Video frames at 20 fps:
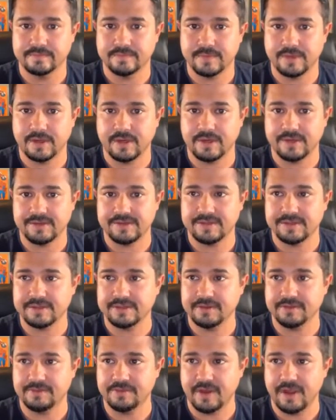All right,
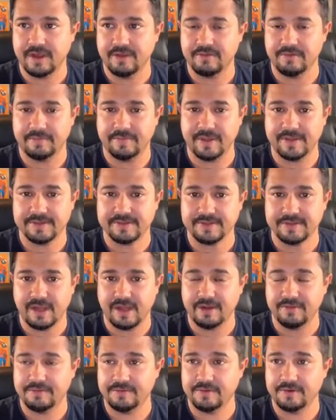$6.05 or best
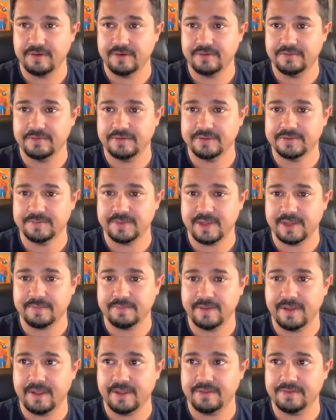offer. First
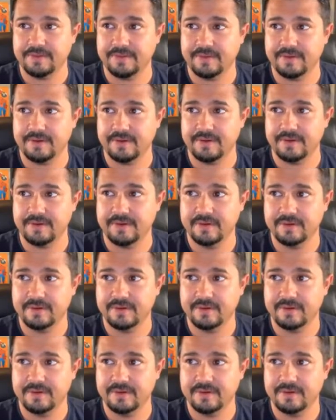Black Panther.